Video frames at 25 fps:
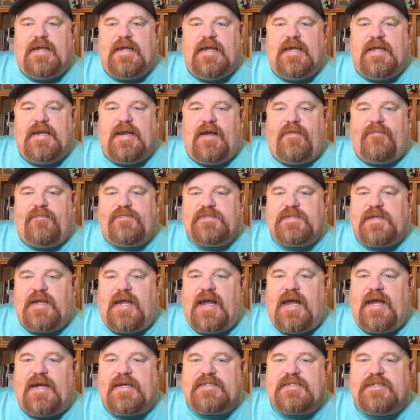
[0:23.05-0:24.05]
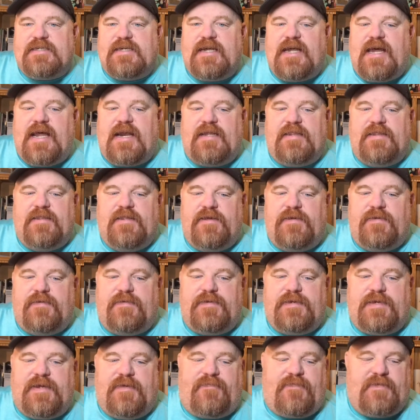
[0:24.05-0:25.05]
and I've actually got a little
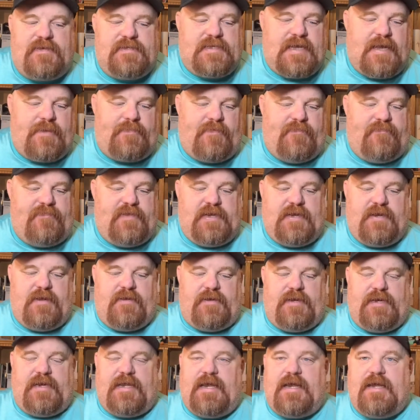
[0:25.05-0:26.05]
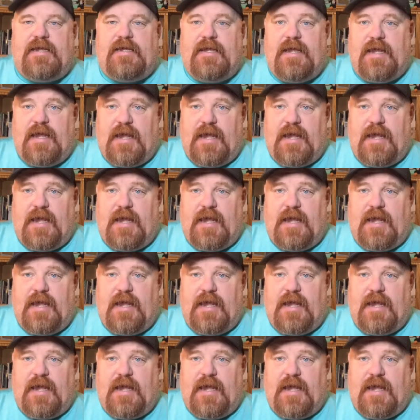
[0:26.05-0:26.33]
different type of video today.